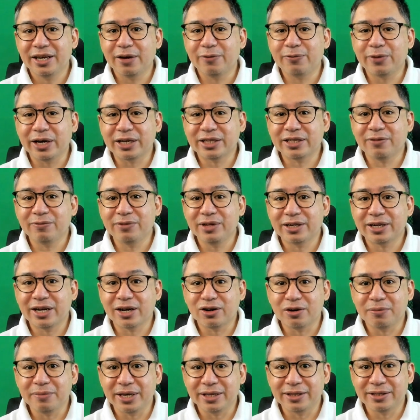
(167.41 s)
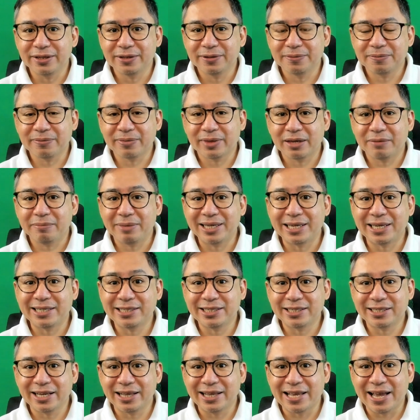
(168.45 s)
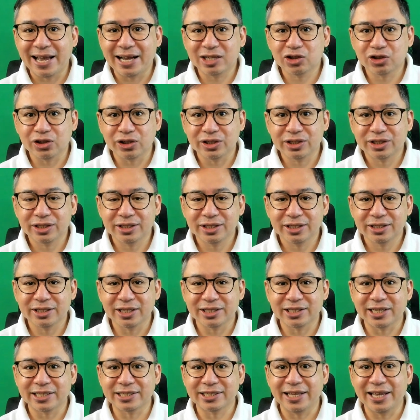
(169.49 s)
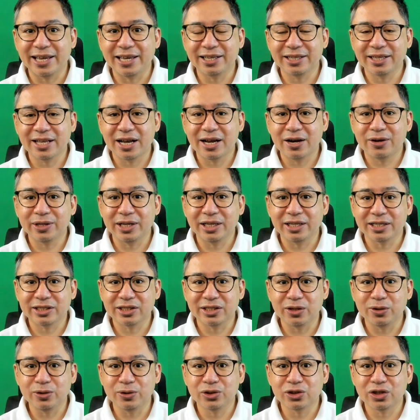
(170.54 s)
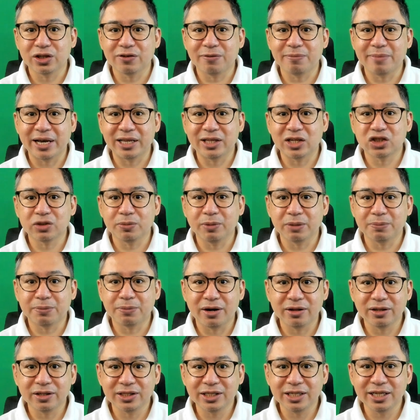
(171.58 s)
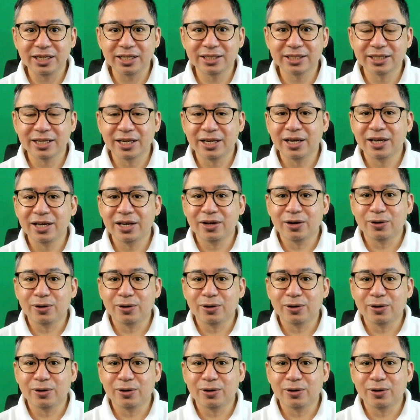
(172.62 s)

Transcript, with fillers: effectively recommend managerial actions such as laying down and execution of management policies